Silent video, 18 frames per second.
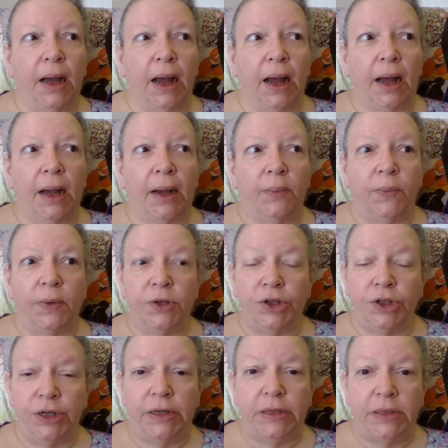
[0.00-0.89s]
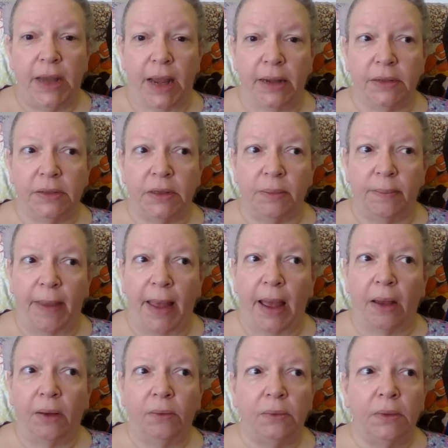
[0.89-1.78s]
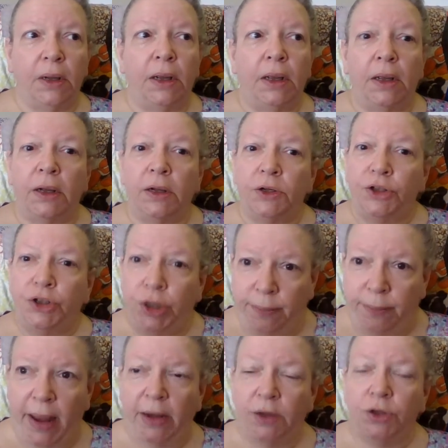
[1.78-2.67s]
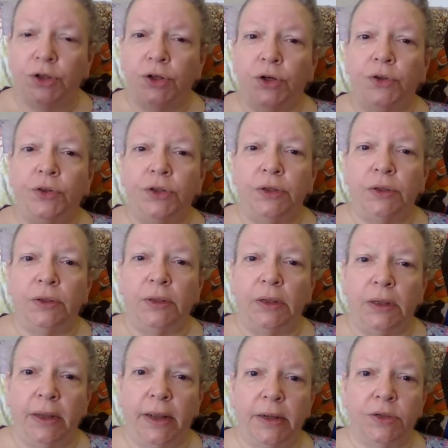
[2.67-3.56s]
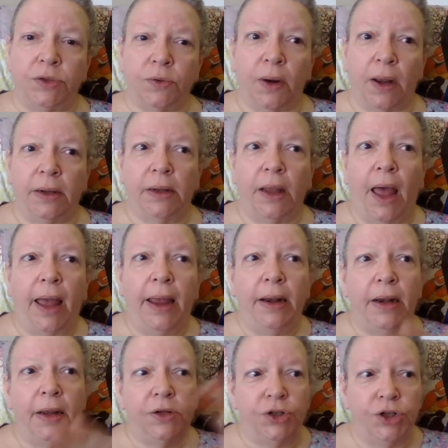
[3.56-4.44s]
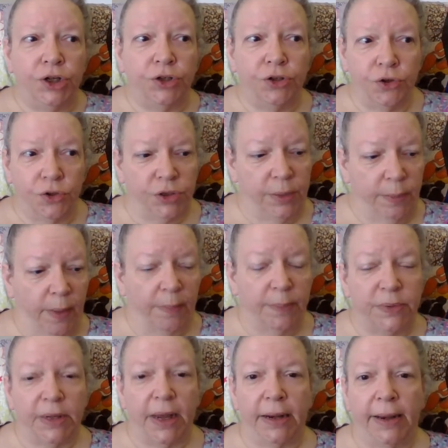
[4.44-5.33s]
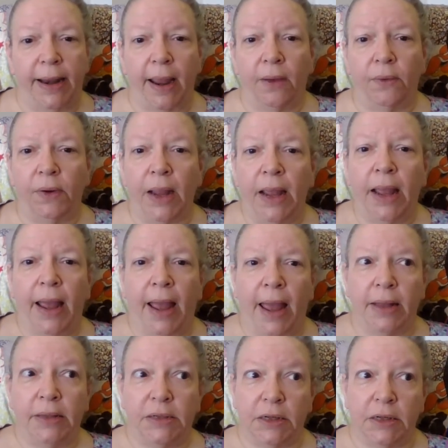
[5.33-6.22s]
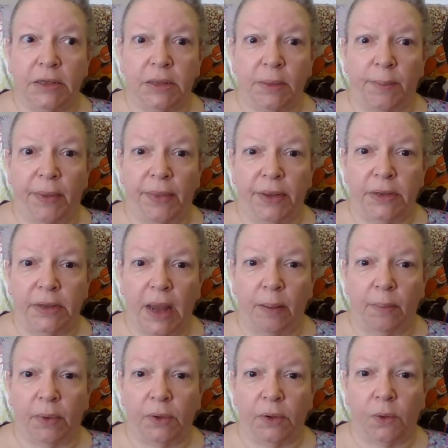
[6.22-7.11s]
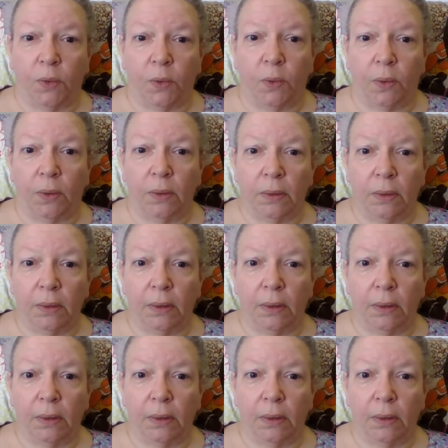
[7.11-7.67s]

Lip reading: When she takes them out, she makes sure that the lids are on tight, and she turns them upside down and sets them on the table to cool.